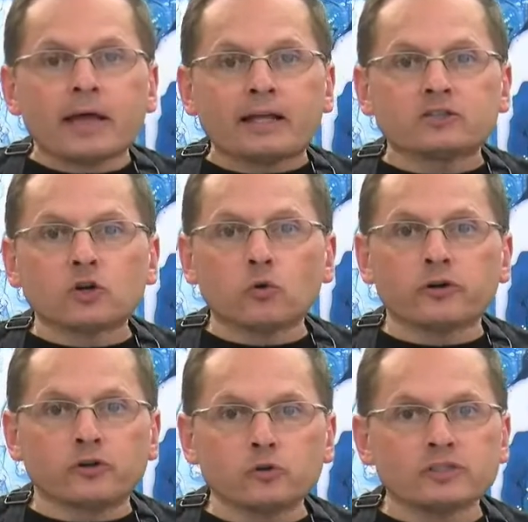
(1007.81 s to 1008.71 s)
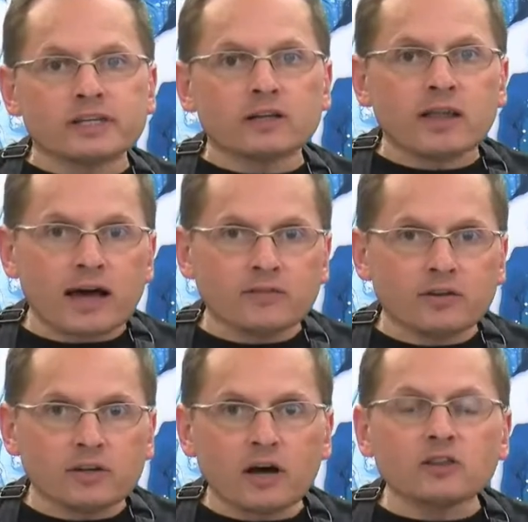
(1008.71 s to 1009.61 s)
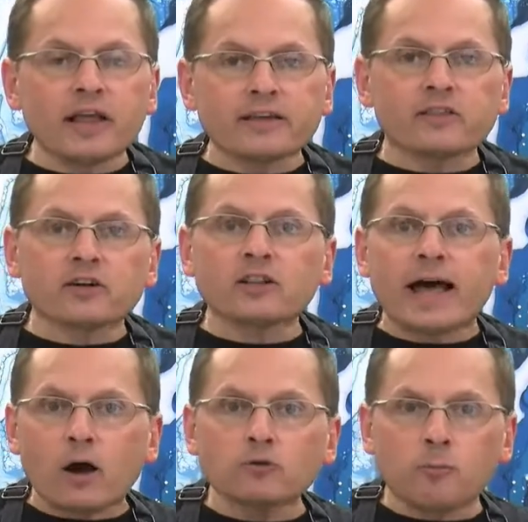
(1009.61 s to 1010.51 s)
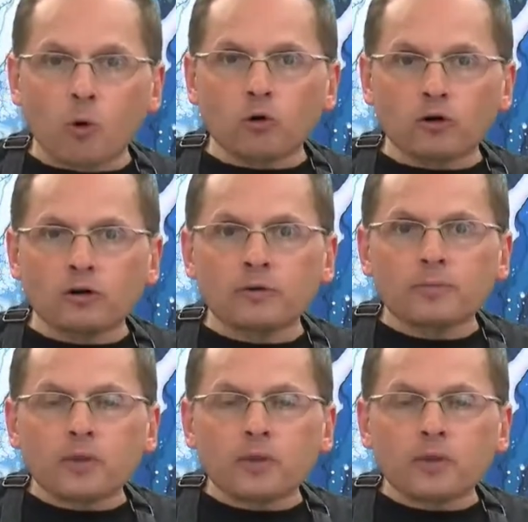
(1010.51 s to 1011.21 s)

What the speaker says: And so we're using a lot of it. Unlike the cloud pour,